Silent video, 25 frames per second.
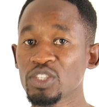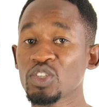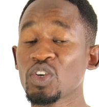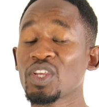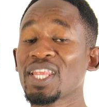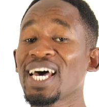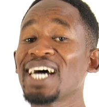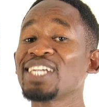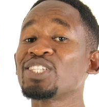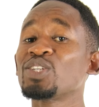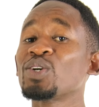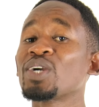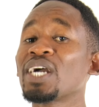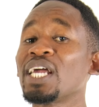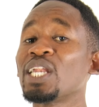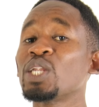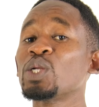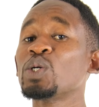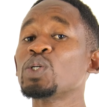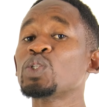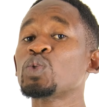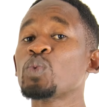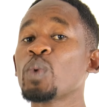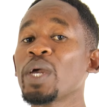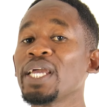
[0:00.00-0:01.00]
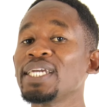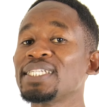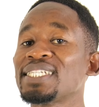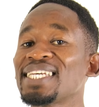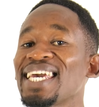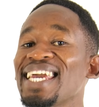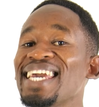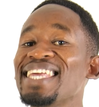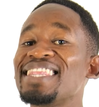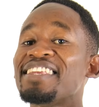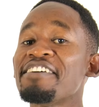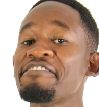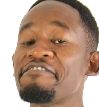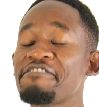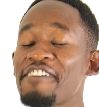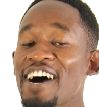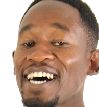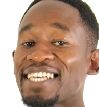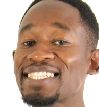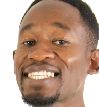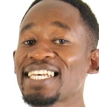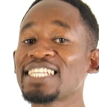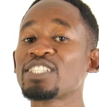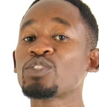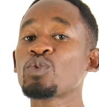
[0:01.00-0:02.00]
so that you can lose weight in the
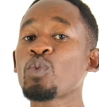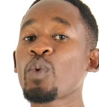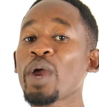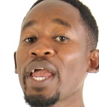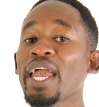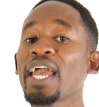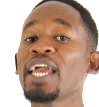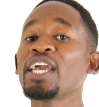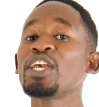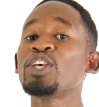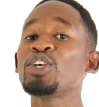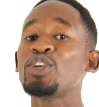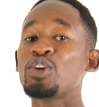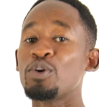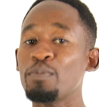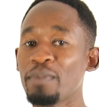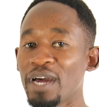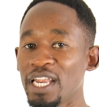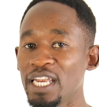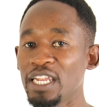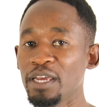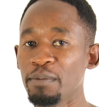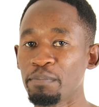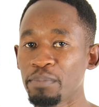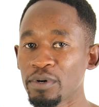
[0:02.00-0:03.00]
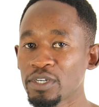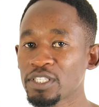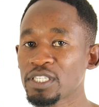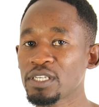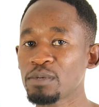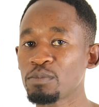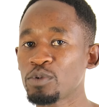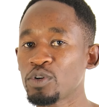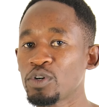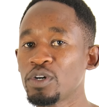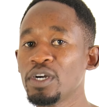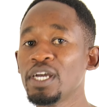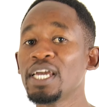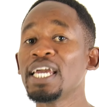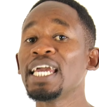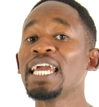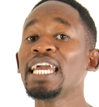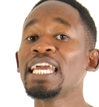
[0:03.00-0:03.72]
fastest way humanly possible.